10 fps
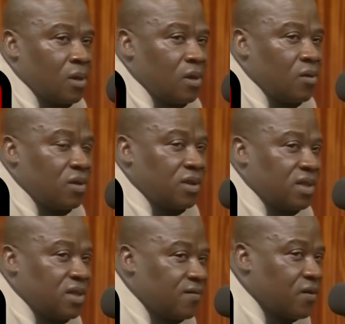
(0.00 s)
It was the
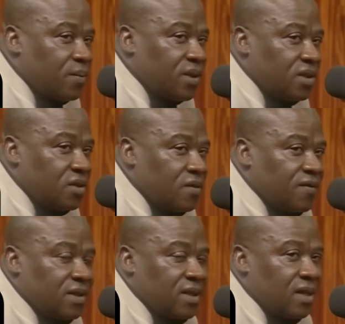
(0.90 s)
chief operation
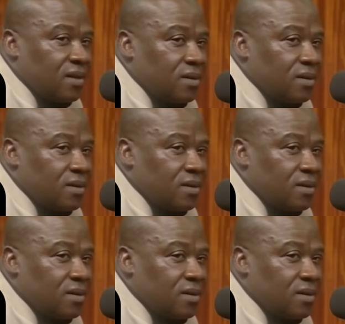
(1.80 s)
officer.